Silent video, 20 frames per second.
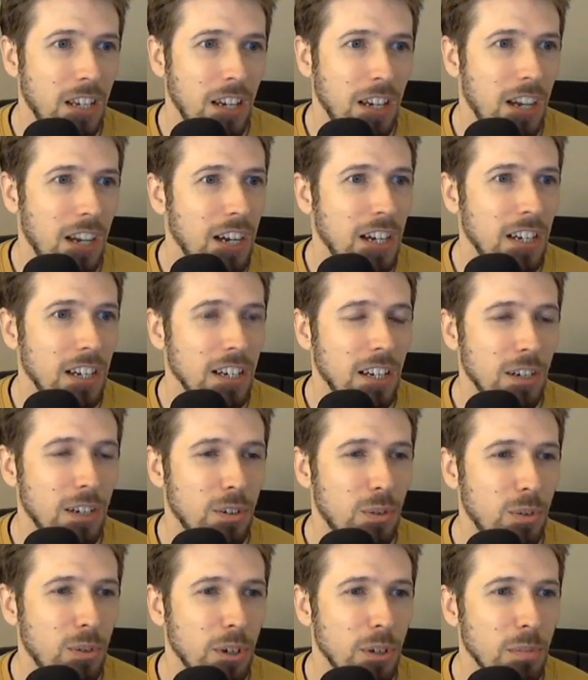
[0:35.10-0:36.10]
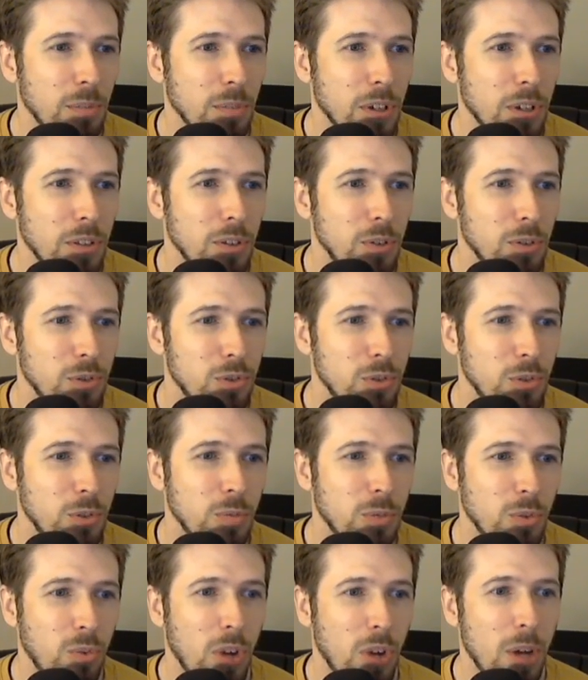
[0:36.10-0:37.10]
I don't recommend those
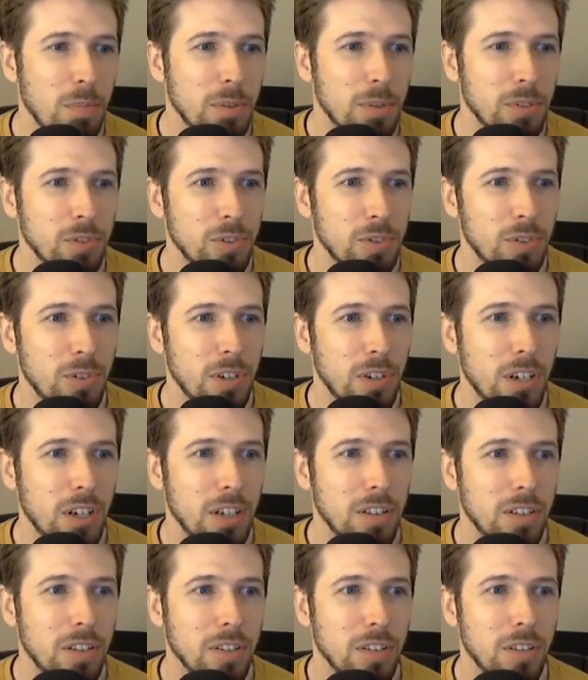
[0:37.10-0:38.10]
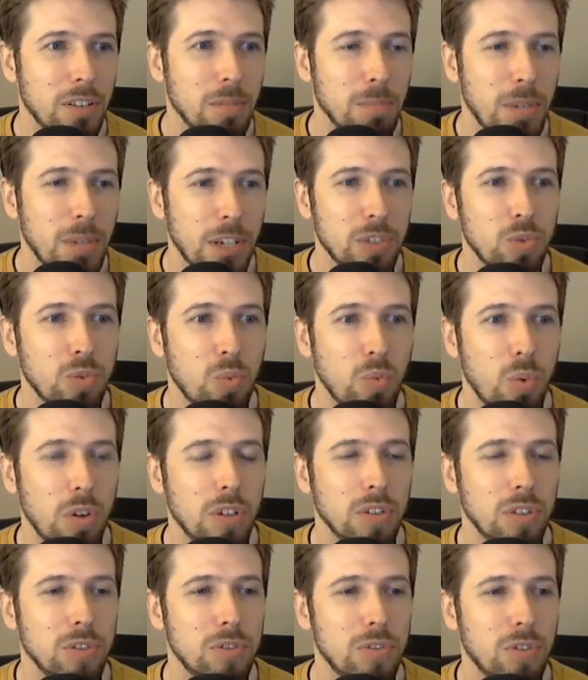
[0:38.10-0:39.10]
doomed weapons. They're not the best
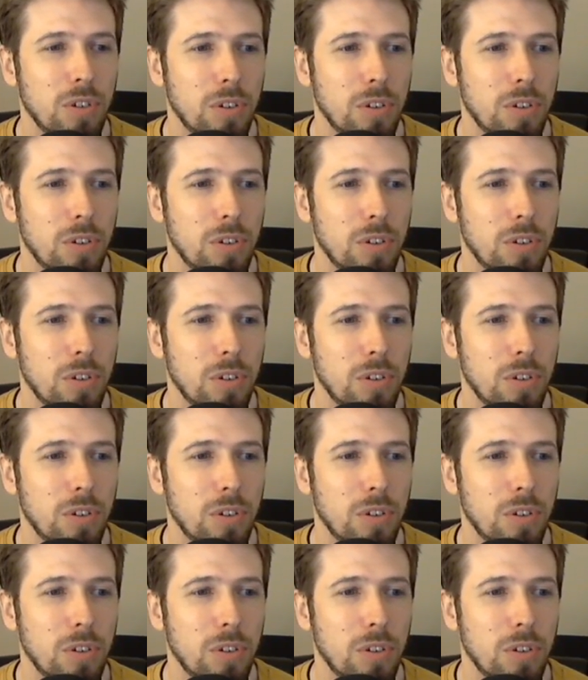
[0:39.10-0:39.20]
ones.